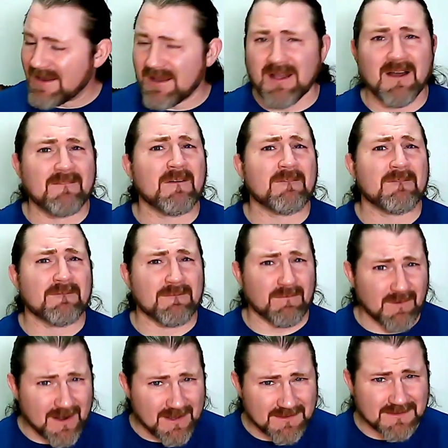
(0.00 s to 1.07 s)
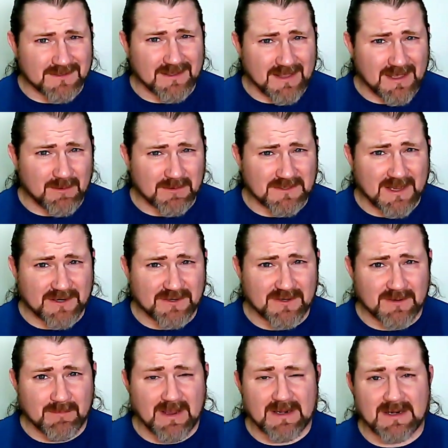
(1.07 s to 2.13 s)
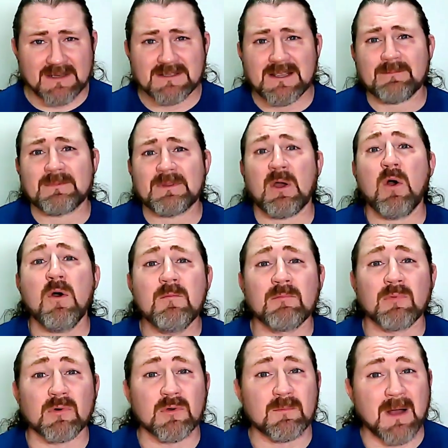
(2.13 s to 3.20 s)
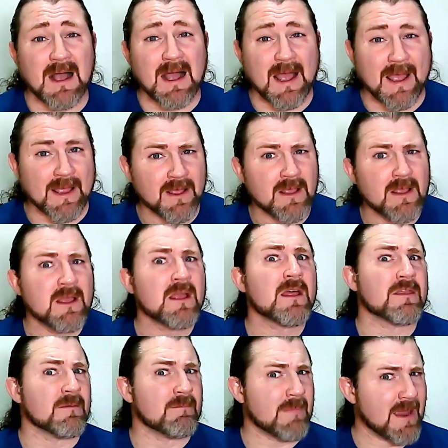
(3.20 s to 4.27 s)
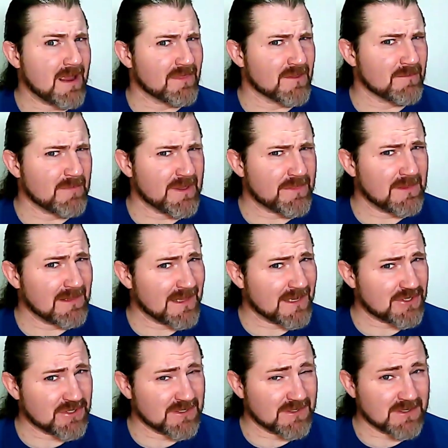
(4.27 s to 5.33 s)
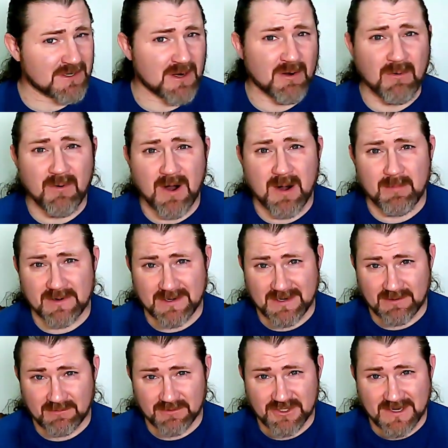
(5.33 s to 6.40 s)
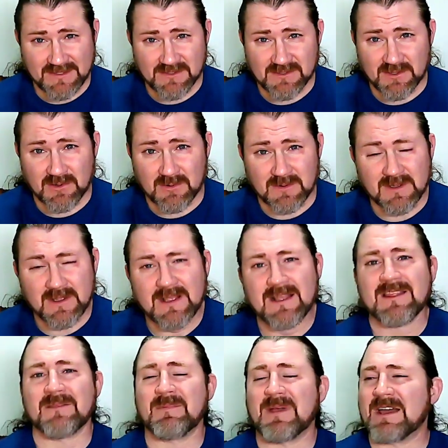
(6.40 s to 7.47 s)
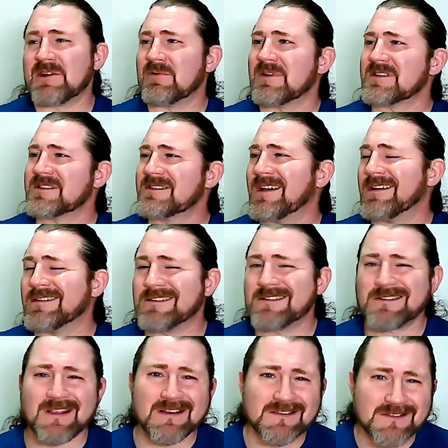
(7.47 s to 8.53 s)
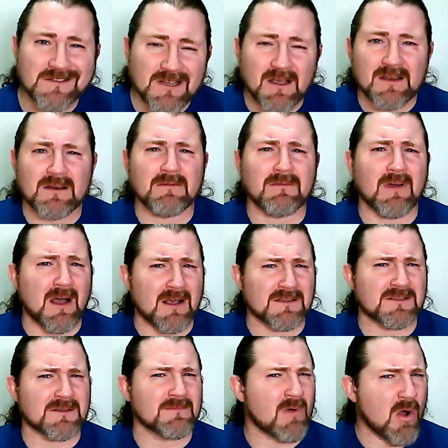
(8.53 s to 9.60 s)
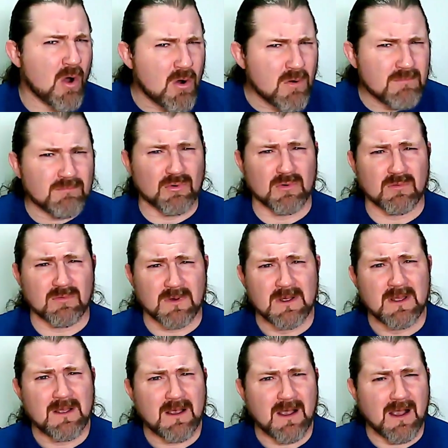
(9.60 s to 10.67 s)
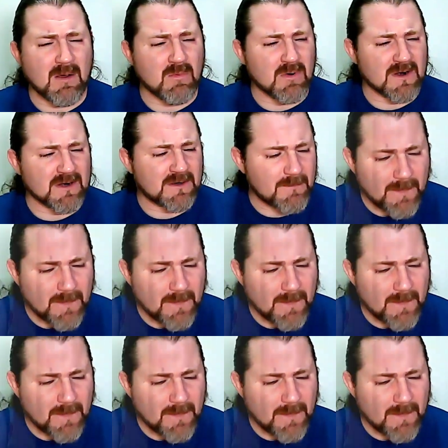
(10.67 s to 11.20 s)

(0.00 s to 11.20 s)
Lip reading: of Frenzy that was actually made, except a homebrew by the man, the myth, the legend, Robert Decrescenzo. The man who has done just a ton of awesome homebrew work.